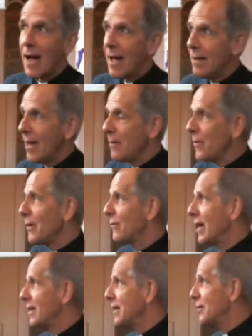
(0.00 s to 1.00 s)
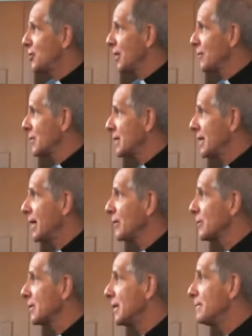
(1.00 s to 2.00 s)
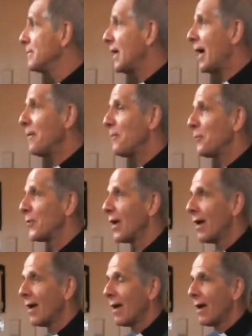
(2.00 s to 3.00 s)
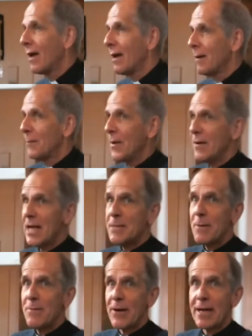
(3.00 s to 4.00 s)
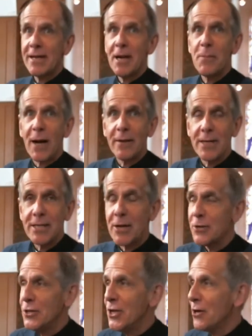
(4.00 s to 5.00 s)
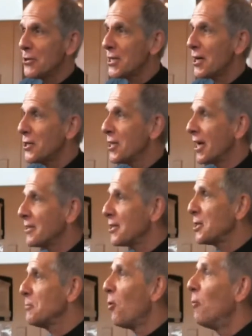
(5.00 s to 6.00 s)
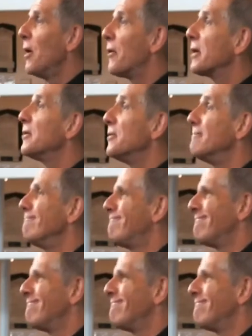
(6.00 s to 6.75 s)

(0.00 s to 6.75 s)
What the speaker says: And then we read that Jesus heals her. Now, let's be very clear about this. There is no such thing as a small miracle.